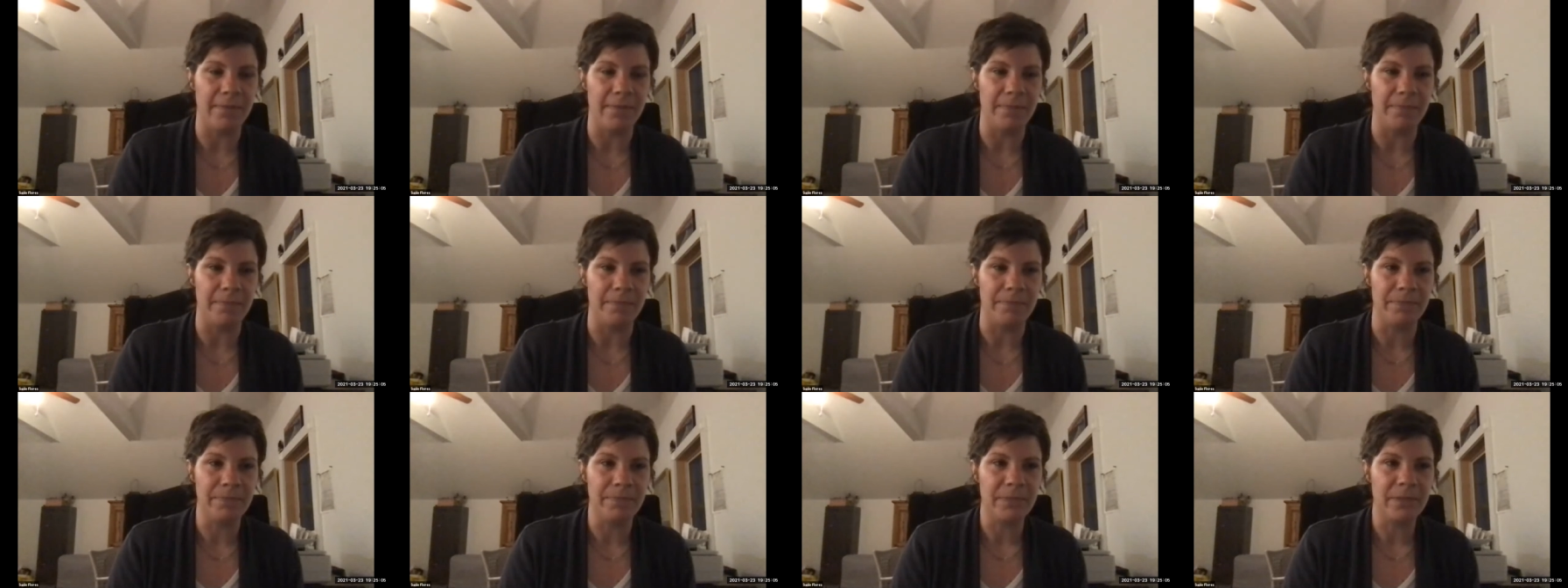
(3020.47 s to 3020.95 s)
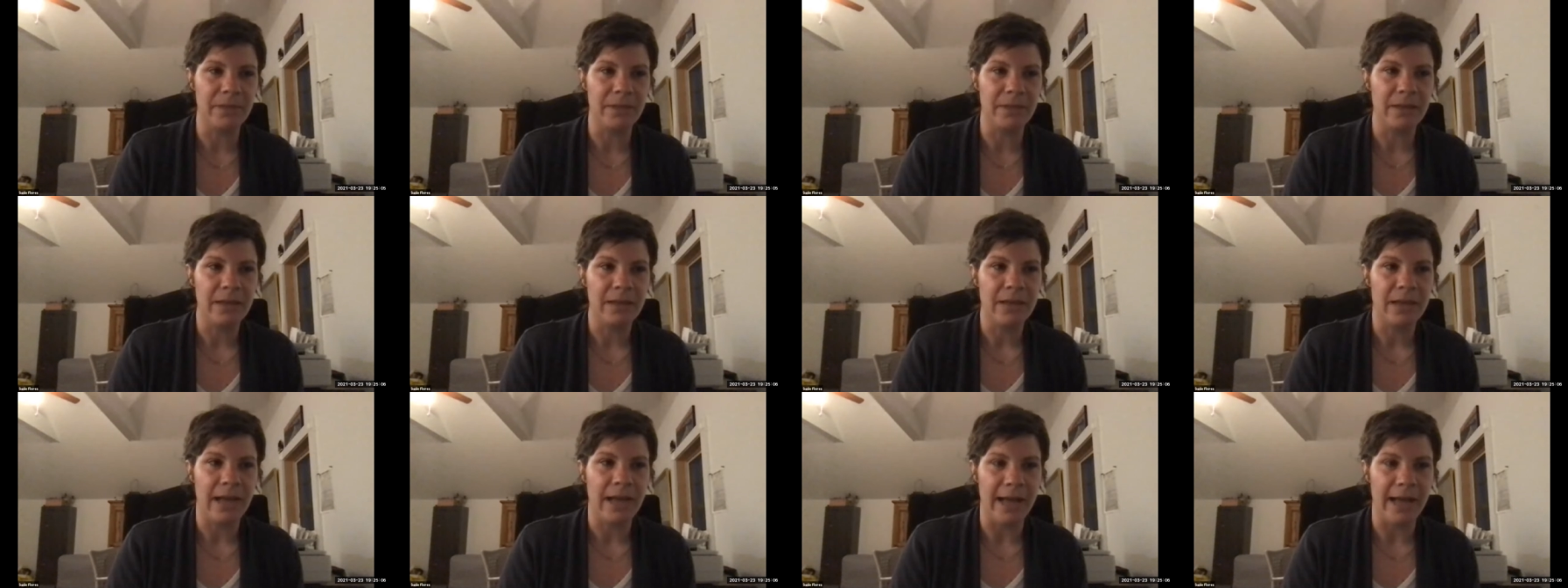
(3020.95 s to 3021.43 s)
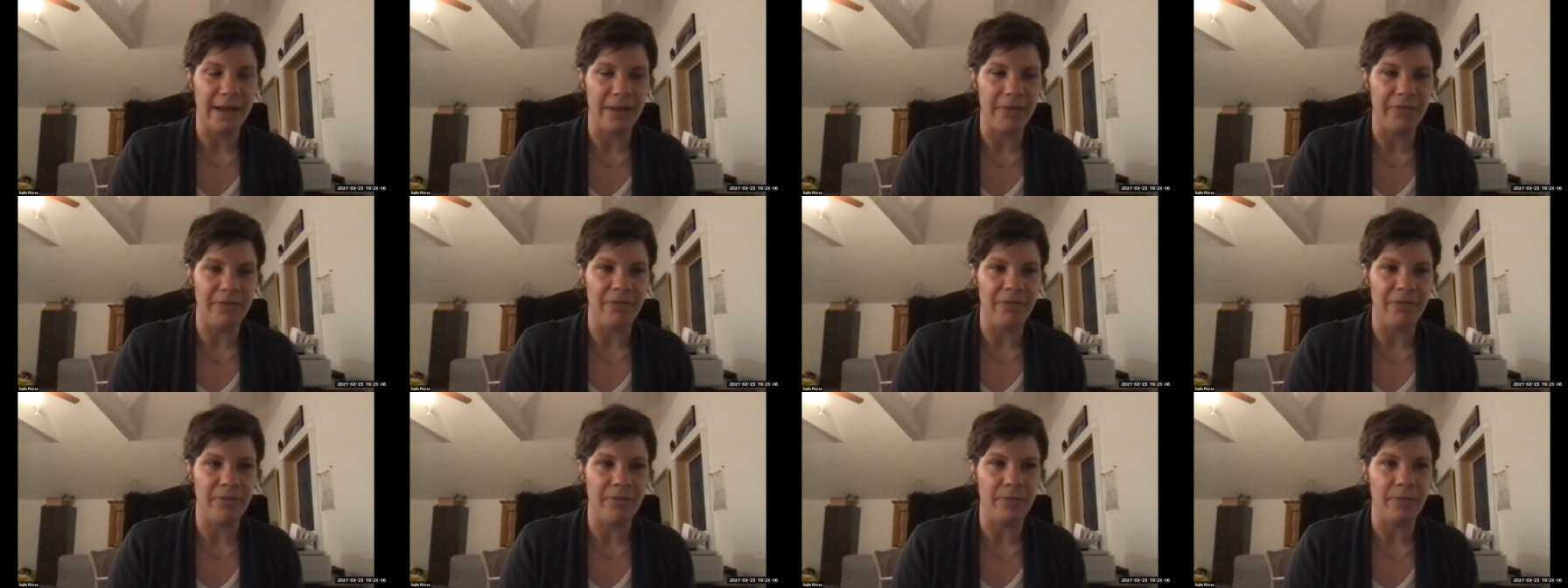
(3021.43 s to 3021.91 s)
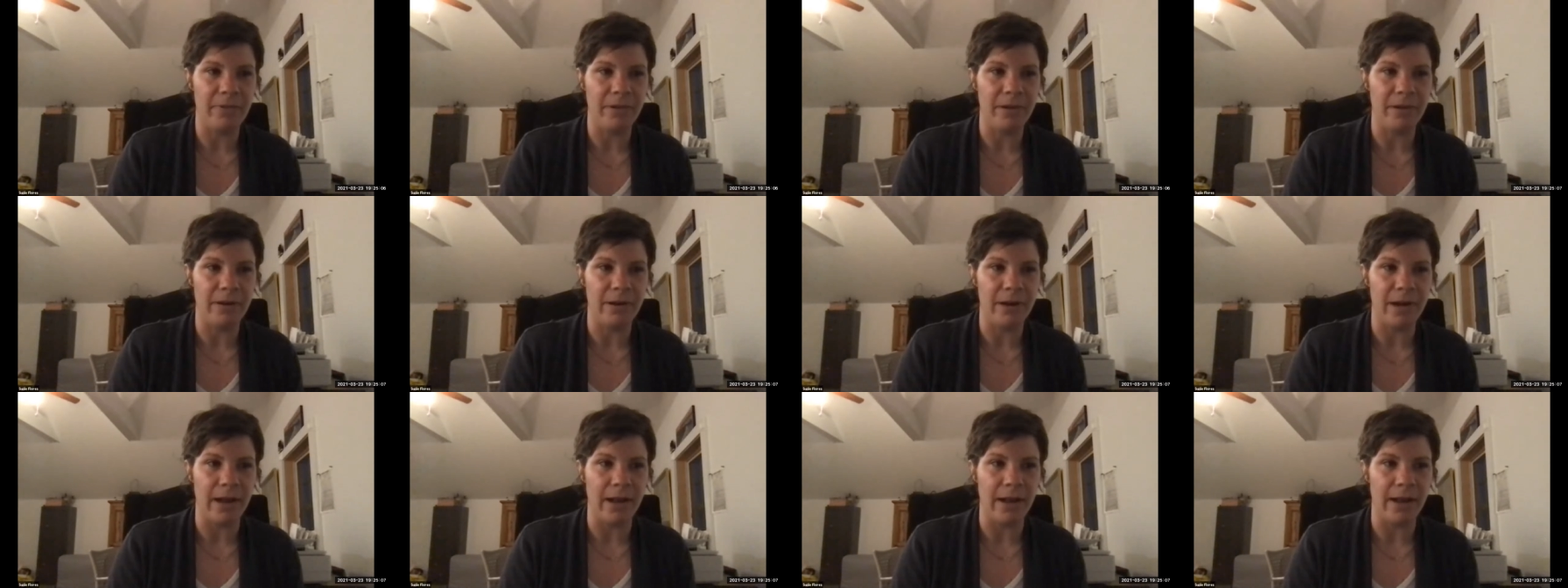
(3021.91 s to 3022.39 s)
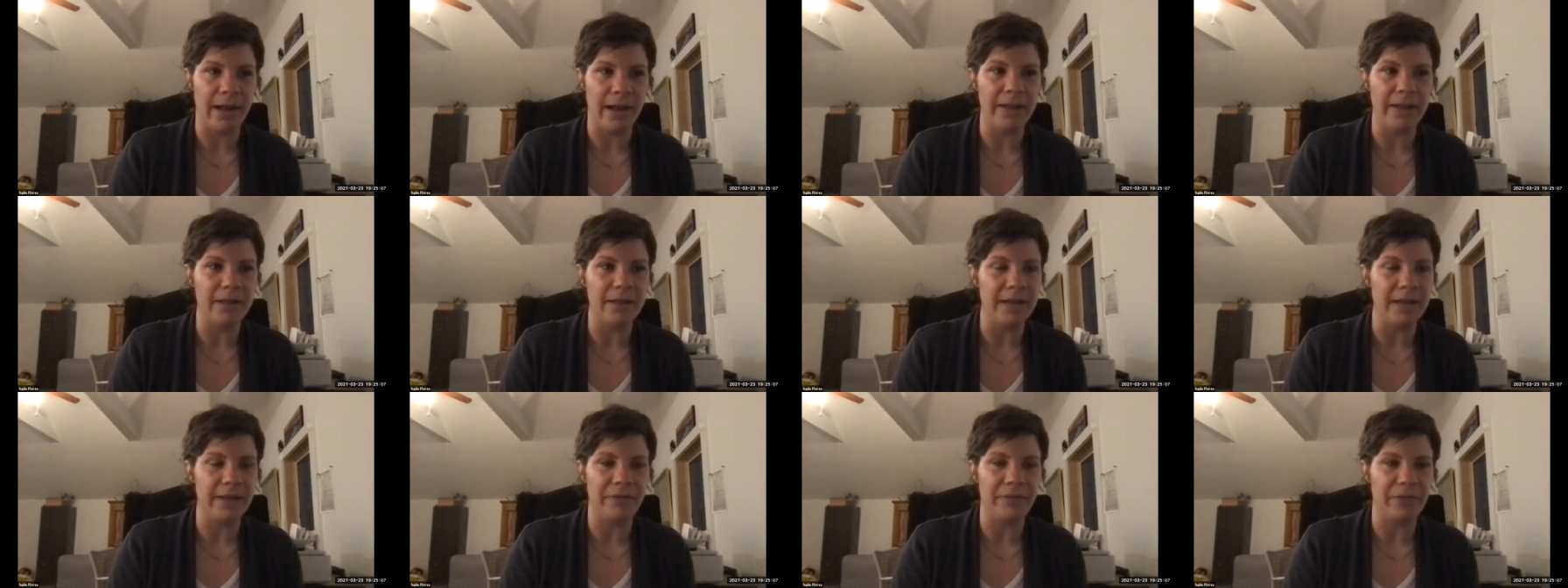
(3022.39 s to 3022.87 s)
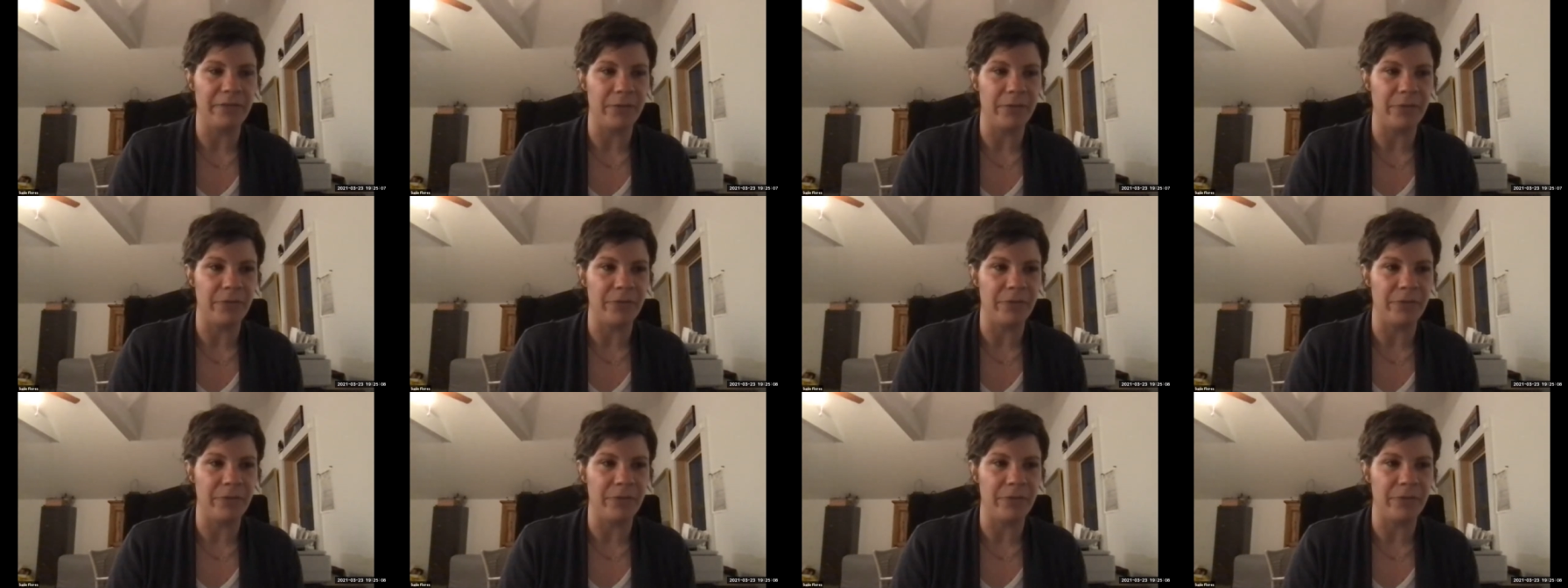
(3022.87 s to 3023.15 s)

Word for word: Um, I've it, it, for,